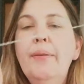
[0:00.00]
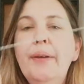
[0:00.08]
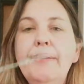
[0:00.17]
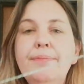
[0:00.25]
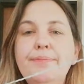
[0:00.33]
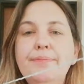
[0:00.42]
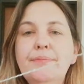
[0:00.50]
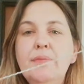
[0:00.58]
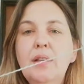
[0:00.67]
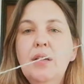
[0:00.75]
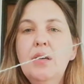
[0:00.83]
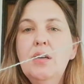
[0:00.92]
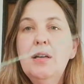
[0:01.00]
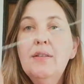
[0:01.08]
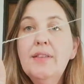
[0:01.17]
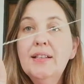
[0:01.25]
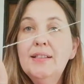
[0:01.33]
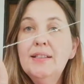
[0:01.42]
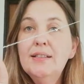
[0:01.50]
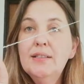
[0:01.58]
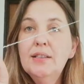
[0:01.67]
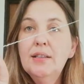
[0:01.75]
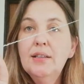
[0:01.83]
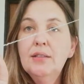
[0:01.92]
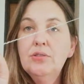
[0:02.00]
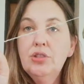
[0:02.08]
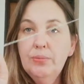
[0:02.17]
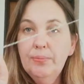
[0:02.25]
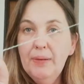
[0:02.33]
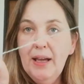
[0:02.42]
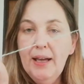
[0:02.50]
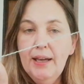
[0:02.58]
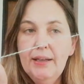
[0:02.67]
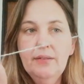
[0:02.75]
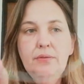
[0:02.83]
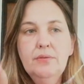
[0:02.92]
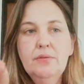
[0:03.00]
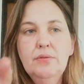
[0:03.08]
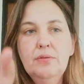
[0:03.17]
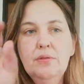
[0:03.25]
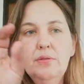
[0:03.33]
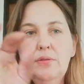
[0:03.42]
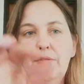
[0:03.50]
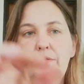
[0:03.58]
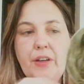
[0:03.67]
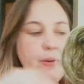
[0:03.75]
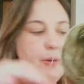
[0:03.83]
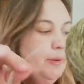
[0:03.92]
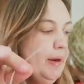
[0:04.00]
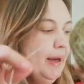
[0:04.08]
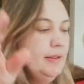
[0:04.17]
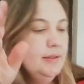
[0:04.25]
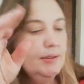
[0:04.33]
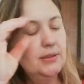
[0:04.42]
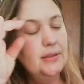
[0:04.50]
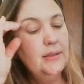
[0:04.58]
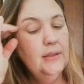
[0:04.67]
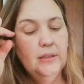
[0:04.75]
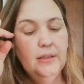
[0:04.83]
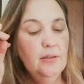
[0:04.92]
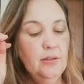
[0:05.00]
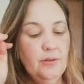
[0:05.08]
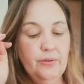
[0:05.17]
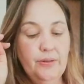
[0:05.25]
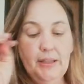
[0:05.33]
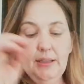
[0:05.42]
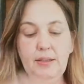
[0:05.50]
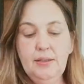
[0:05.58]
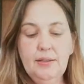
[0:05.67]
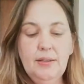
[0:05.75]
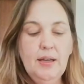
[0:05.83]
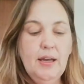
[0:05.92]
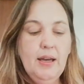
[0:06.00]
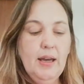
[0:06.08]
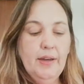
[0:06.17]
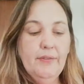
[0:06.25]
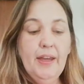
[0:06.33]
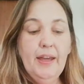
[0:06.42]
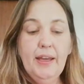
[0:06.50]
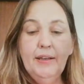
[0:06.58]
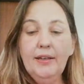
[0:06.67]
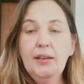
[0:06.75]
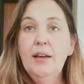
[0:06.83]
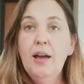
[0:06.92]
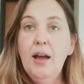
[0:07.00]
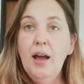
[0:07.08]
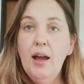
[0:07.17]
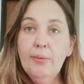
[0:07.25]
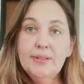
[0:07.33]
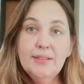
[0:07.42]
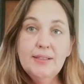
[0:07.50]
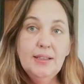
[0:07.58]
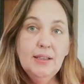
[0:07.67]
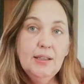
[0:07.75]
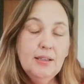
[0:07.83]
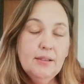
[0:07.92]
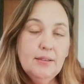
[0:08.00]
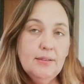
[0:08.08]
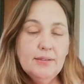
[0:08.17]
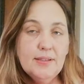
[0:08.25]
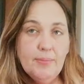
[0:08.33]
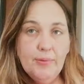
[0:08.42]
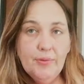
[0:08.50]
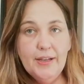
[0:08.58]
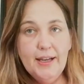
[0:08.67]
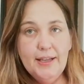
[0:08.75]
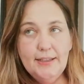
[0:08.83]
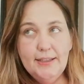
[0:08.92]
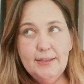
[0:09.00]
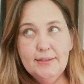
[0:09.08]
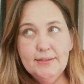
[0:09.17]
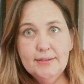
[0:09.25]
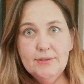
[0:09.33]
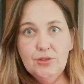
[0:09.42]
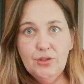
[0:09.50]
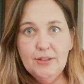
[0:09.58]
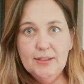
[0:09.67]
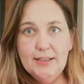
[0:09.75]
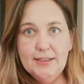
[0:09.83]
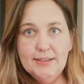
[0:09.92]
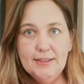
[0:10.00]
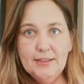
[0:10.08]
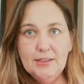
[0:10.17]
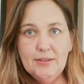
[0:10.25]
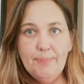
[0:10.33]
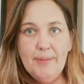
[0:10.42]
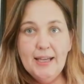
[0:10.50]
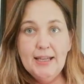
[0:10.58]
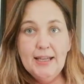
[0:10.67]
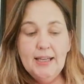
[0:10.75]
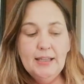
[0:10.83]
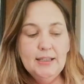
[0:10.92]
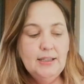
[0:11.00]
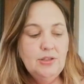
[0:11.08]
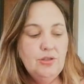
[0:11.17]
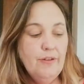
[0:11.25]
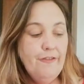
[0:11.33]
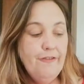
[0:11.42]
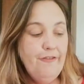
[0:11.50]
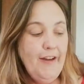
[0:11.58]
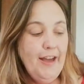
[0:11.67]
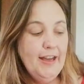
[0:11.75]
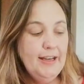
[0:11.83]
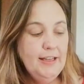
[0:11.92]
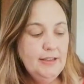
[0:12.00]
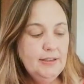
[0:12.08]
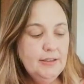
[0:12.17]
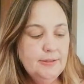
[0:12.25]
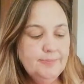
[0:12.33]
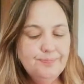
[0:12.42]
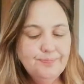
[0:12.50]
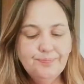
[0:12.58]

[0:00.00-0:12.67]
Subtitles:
Anyway, this is the 2-ply fingering weight, green. And then I was seeing some of the ladies during the test knit making it into a fade,